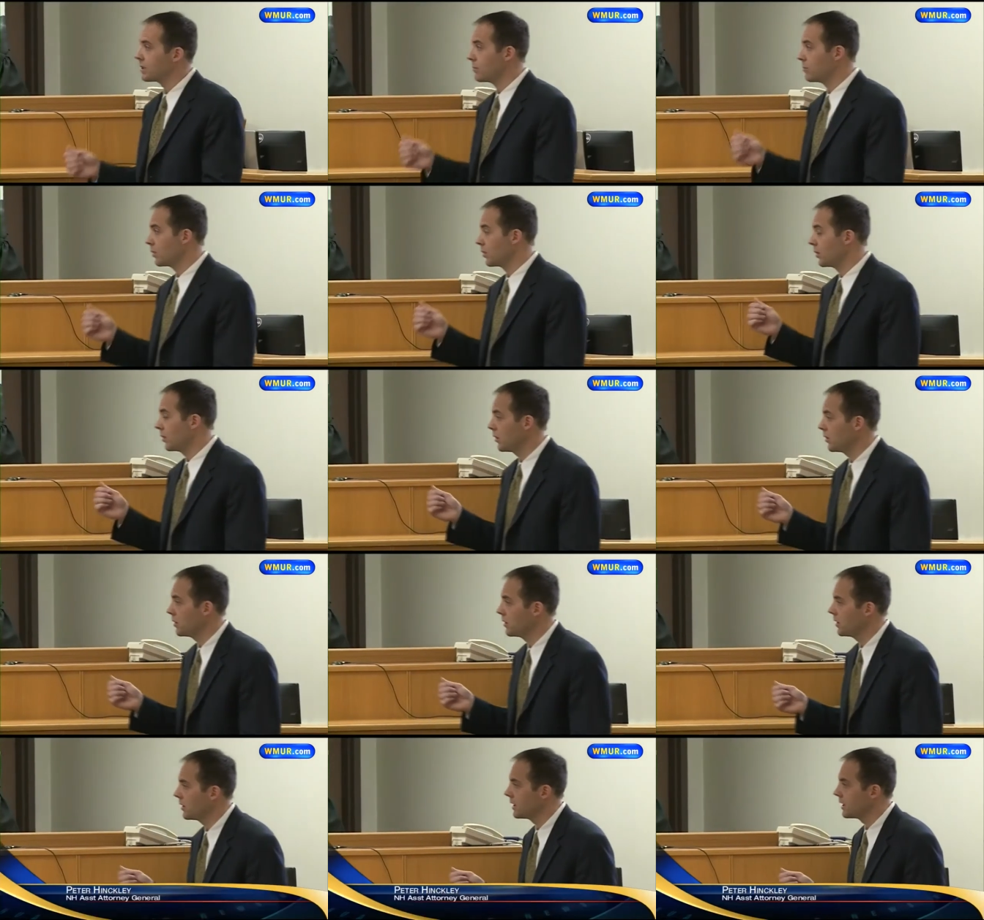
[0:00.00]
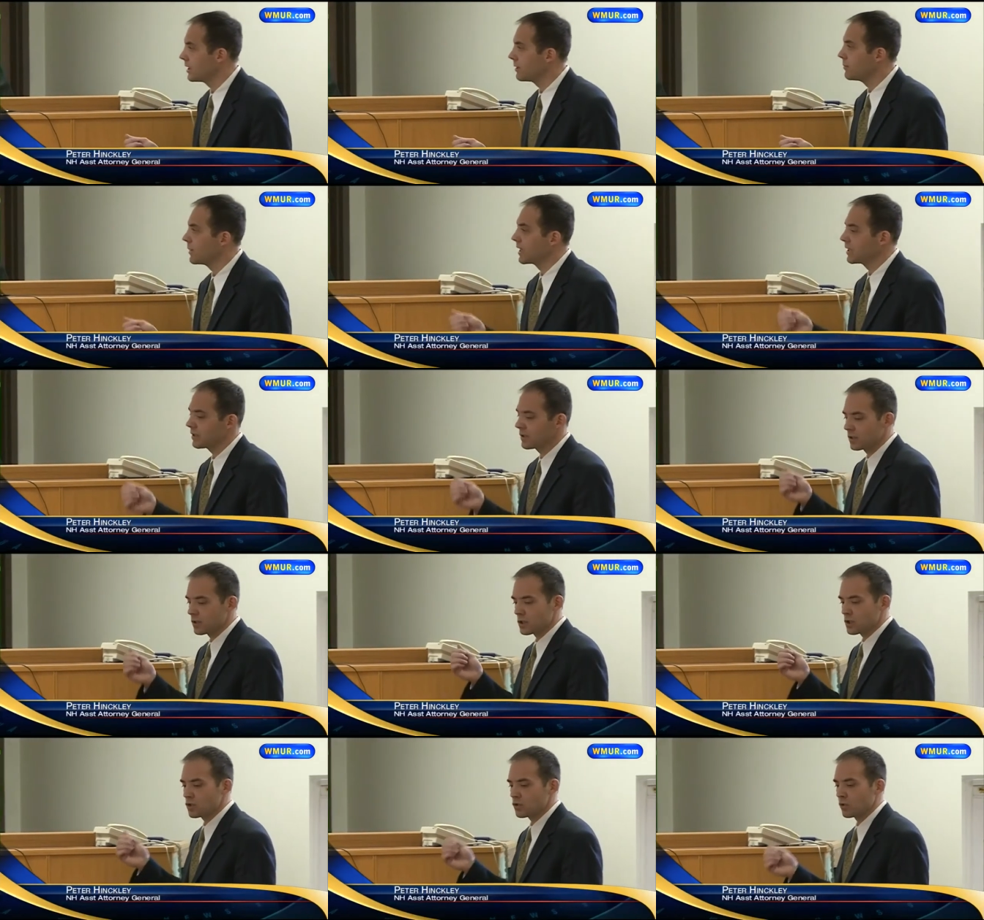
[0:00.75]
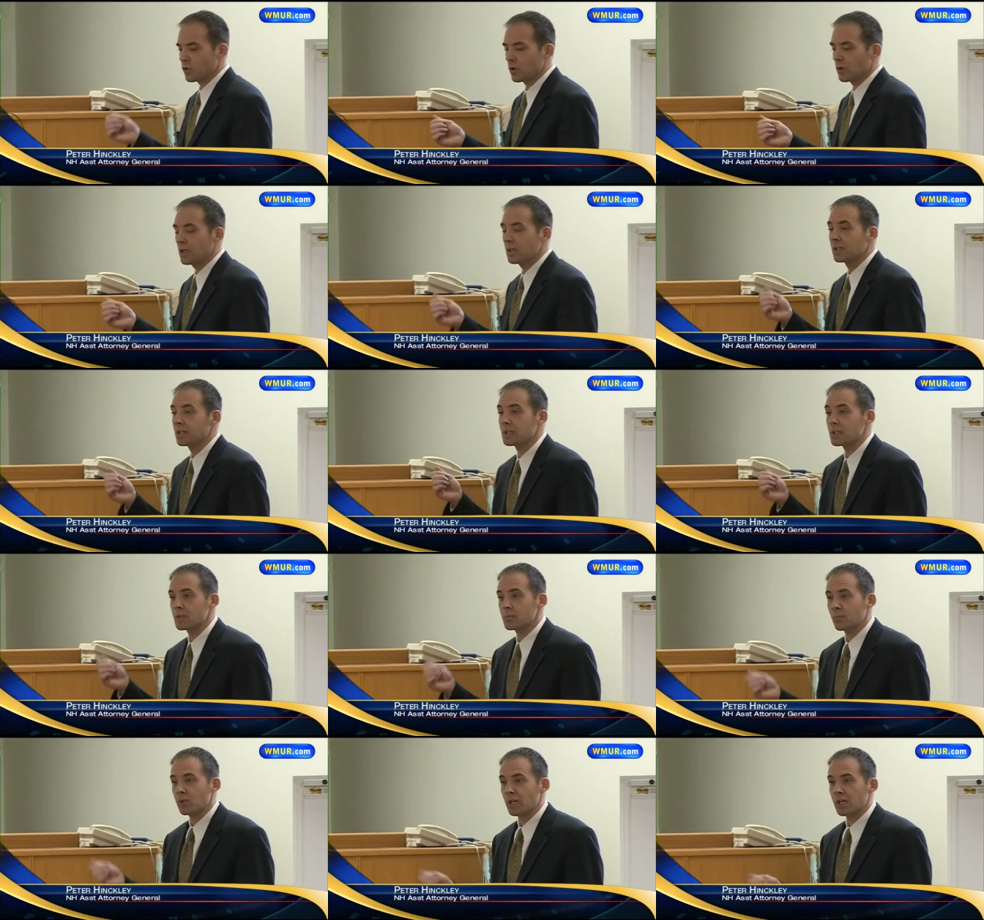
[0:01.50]
to burn, he had meant to destroy and
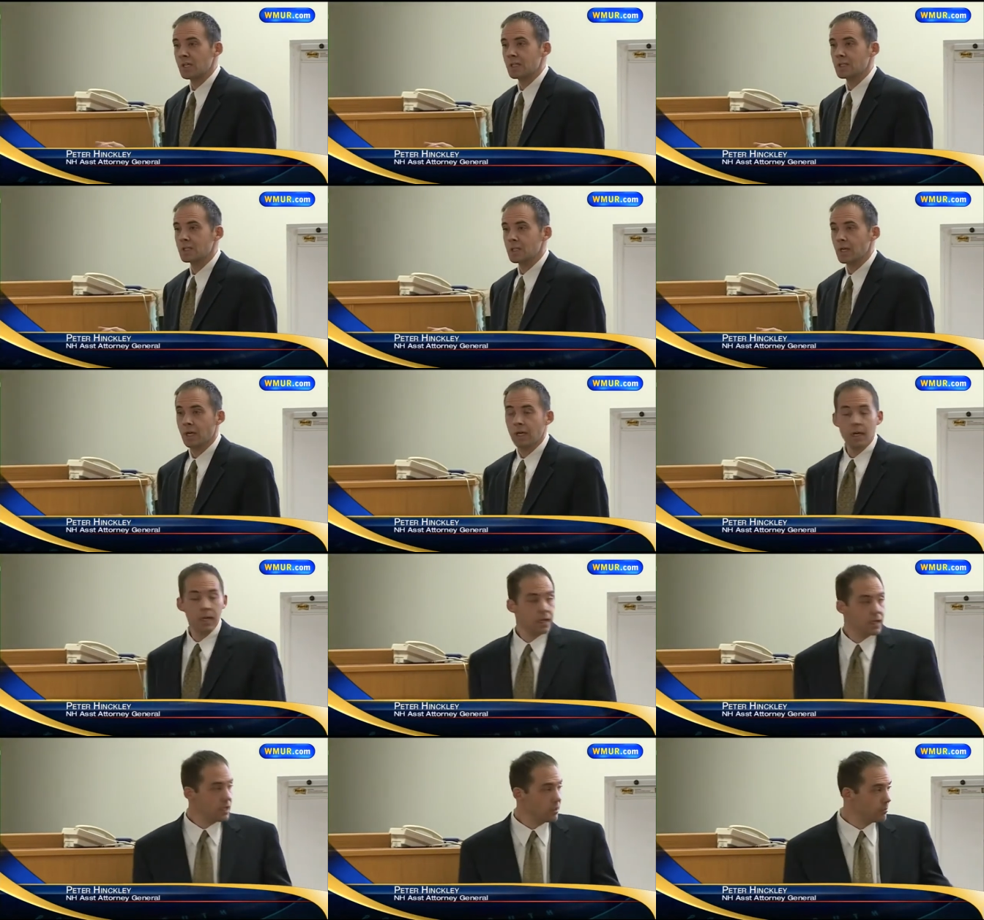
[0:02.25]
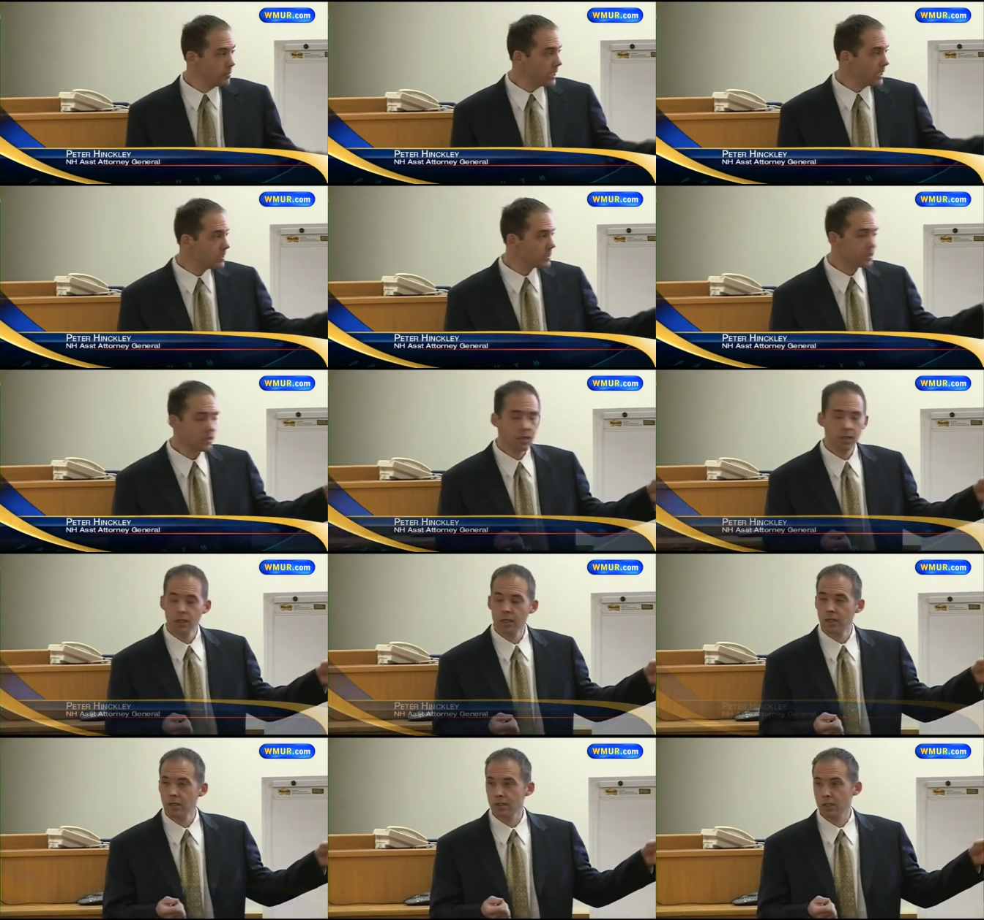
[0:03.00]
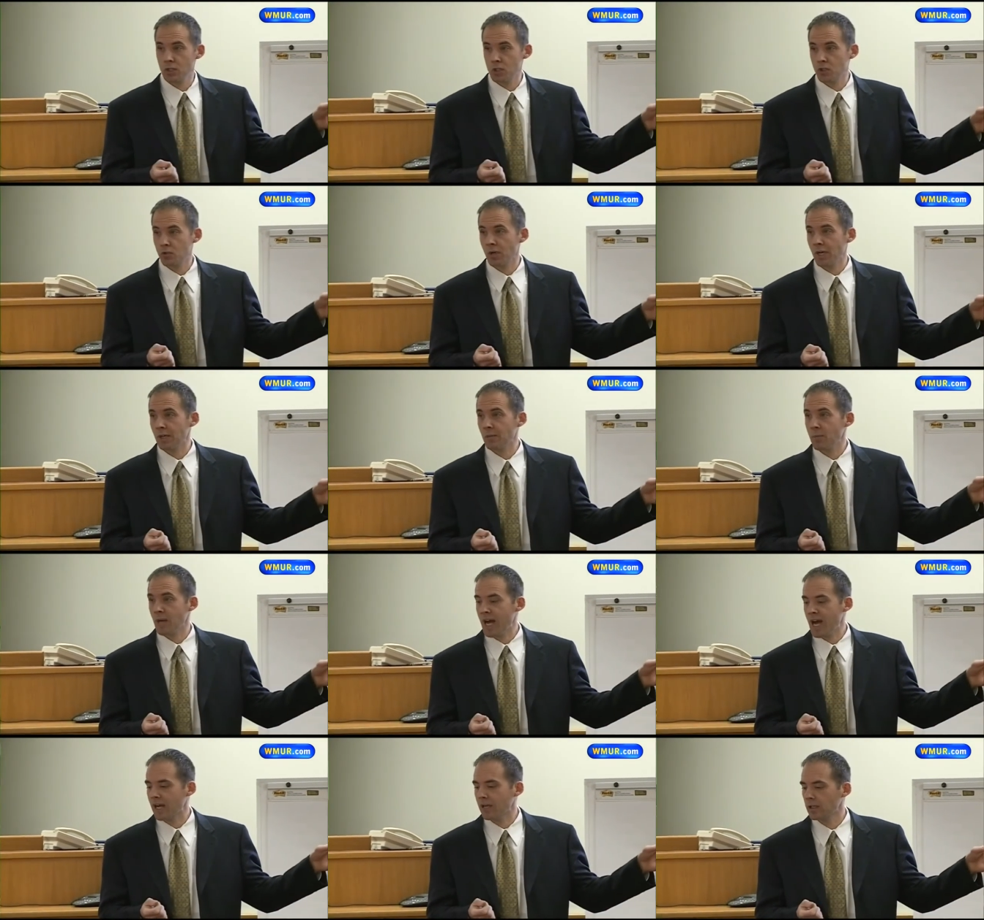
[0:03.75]
displace, he had meant to strike
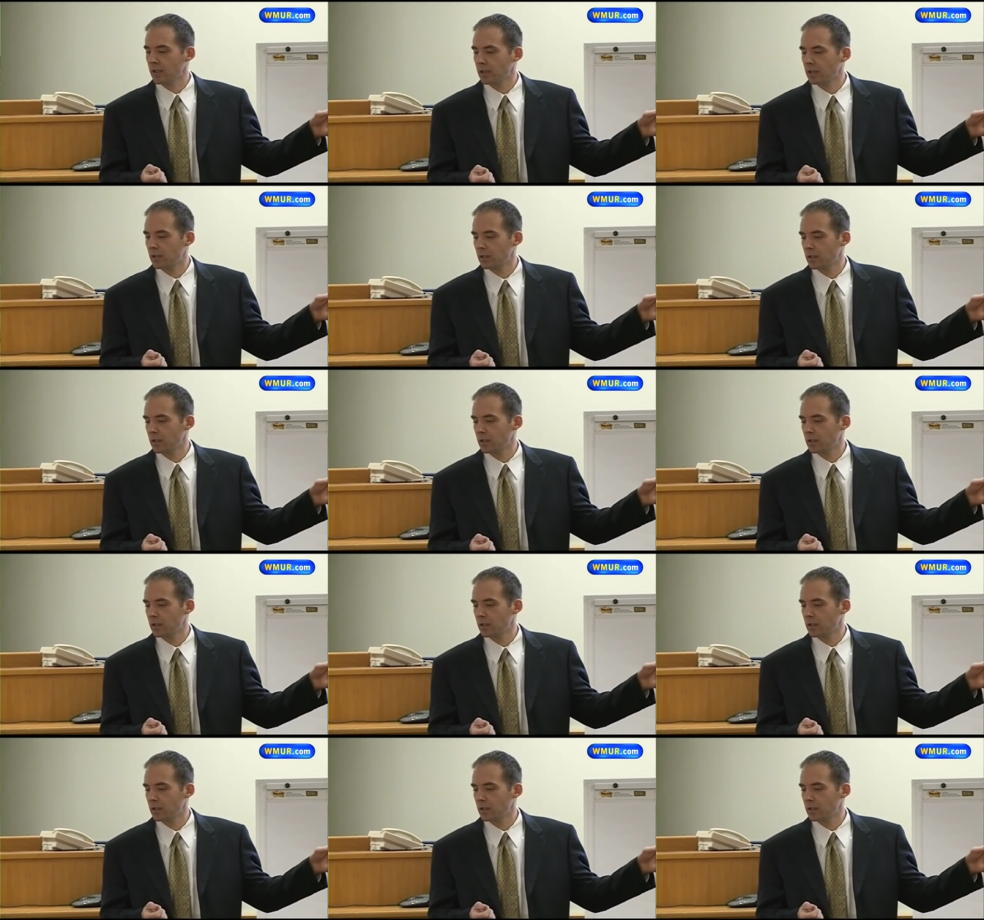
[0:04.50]
back.